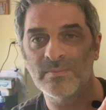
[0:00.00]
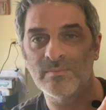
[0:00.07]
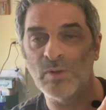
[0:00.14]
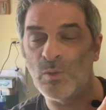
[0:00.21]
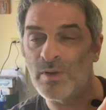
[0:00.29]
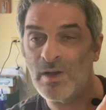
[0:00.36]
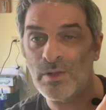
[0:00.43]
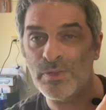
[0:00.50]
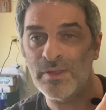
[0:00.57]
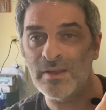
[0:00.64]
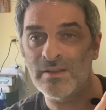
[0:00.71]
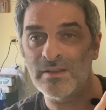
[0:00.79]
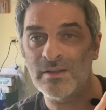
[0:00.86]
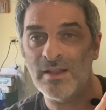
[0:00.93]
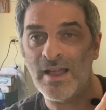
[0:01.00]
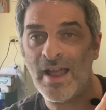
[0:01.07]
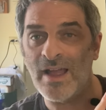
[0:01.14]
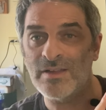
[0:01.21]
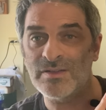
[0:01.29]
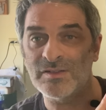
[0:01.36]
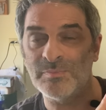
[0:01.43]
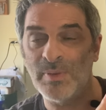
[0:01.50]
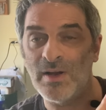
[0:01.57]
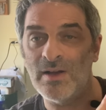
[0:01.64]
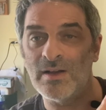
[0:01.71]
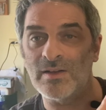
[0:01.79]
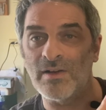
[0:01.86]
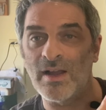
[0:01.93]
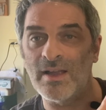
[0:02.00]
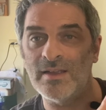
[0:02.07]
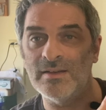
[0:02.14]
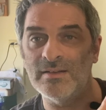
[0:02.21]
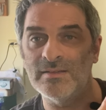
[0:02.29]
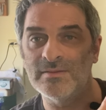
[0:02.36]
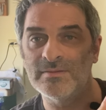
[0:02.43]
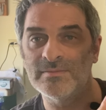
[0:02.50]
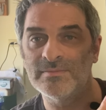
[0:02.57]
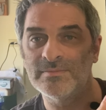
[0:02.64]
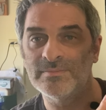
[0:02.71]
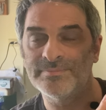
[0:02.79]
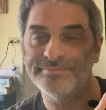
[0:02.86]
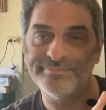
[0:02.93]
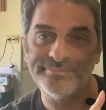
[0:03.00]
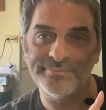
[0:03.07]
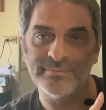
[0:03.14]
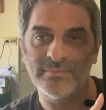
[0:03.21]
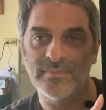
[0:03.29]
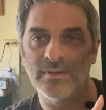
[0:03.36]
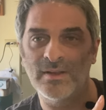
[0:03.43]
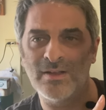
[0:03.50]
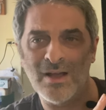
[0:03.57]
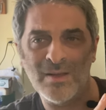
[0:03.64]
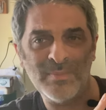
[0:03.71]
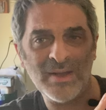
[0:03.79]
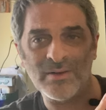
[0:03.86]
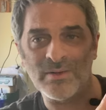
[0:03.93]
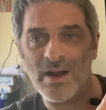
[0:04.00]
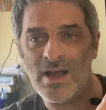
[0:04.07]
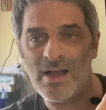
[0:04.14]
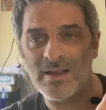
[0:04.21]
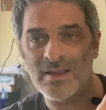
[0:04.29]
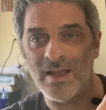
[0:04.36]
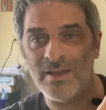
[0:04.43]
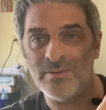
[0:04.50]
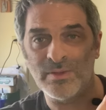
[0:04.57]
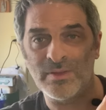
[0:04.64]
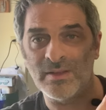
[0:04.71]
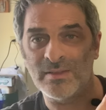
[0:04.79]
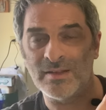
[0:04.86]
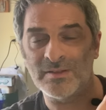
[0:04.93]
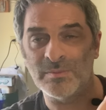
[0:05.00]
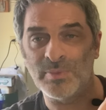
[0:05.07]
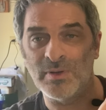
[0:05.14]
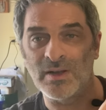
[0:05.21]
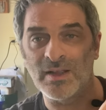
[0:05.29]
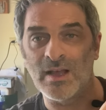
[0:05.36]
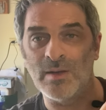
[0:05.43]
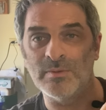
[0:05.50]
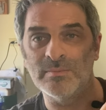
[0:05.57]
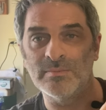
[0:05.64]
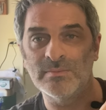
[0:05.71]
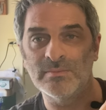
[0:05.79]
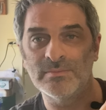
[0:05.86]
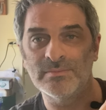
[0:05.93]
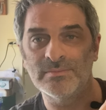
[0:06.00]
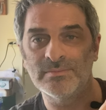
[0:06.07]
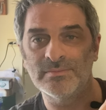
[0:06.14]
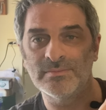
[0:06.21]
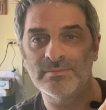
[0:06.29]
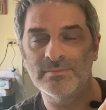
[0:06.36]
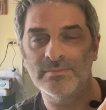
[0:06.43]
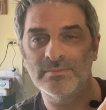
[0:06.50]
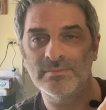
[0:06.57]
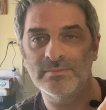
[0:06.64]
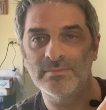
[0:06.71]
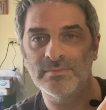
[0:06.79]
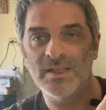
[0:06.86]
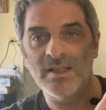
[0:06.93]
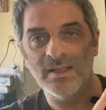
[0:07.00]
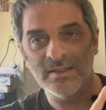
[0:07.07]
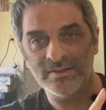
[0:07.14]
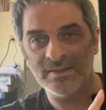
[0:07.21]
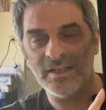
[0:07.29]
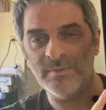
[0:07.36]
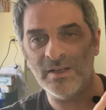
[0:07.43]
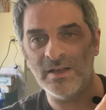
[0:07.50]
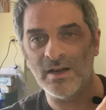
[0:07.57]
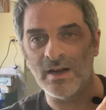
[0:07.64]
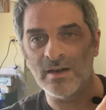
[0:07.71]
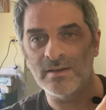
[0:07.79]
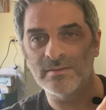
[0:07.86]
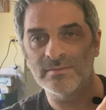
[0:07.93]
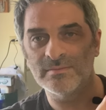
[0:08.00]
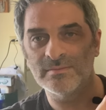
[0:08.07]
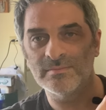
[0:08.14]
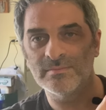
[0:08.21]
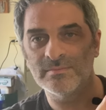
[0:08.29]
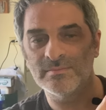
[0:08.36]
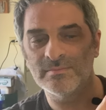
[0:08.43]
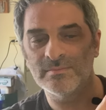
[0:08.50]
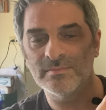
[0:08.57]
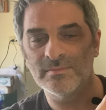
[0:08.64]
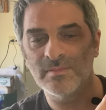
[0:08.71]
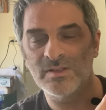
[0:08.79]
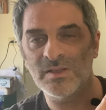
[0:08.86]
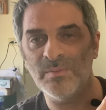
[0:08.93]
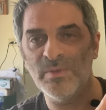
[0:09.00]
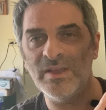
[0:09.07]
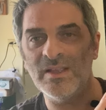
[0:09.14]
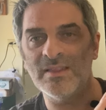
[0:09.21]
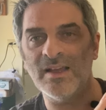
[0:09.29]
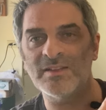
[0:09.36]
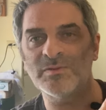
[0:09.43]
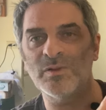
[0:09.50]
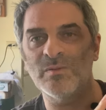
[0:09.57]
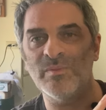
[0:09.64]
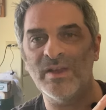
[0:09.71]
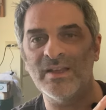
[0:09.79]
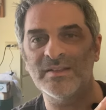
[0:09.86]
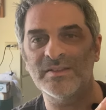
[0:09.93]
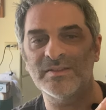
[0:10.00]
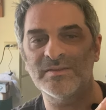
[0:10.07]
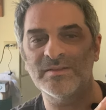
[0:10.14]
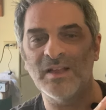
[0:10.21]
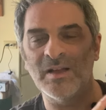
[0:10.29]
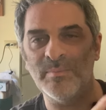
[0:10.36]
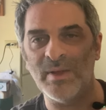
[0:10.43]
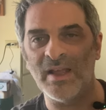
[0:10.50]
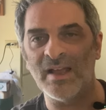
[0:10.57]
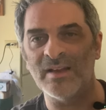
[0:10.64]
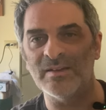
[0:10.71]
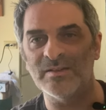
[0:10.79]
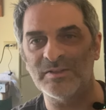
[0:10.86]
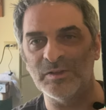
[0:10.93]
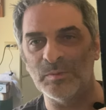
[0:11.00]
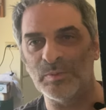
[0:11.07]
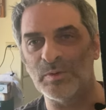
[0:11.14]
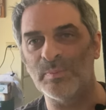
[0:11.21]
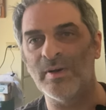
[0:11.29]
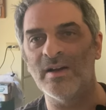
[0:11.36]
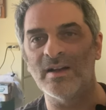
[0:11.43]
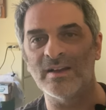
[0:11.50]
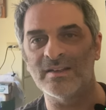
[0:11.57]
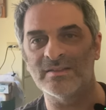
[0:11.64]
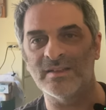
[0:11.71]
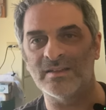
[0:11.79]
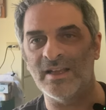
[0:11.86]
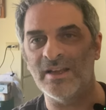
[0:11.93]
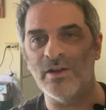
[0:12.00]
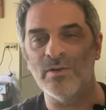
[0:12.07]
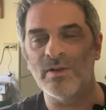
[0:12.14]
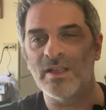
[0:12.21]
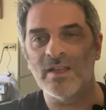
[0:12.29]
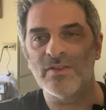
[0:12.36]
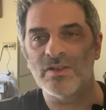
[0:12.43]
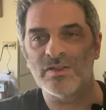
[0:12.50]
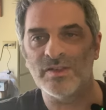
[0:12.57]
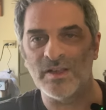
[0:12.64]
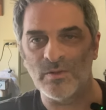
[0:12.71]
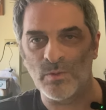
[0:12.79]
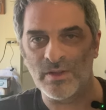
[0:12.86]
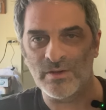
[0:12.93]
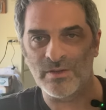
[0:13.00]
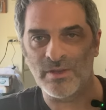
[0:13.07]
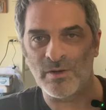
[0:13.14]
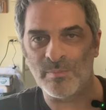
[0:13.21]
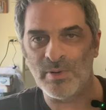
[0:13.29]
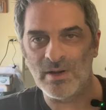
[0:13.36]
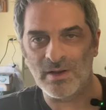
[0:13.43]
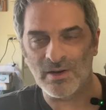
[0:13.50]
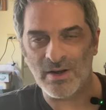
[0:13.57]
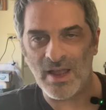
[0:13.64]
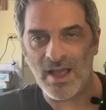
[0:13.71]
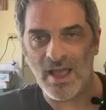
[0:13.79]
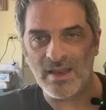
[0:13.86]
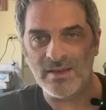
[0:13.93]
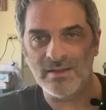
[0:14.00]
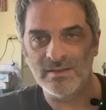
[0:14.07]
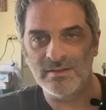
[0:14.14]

But we all think of The Clash as punk, right? Combat rock? I don't think that's a punk album. Same here. To me, that's what makes a band super punk, is that they don't give a shit whether they're punk or not.